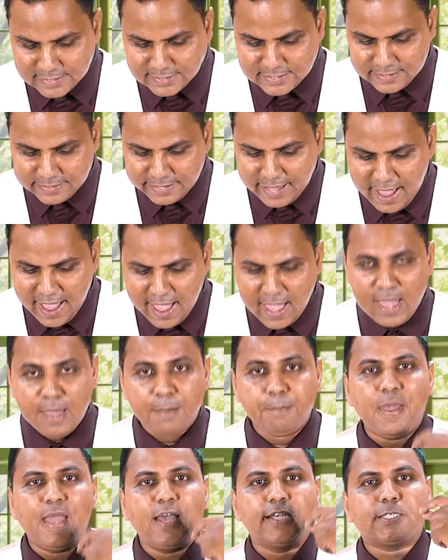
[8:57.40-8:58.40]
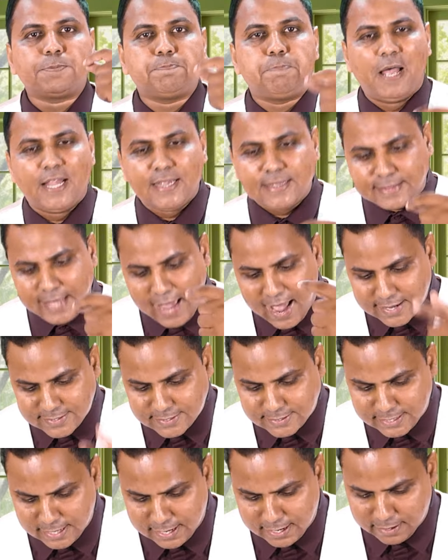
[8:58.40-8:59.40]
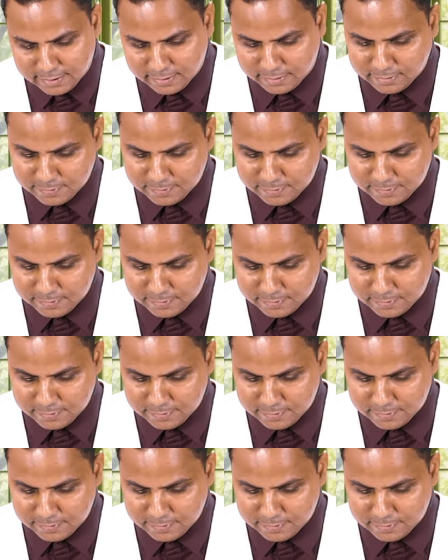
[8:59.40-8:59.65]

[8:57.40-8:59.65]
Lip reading: His name is Belteshazzar.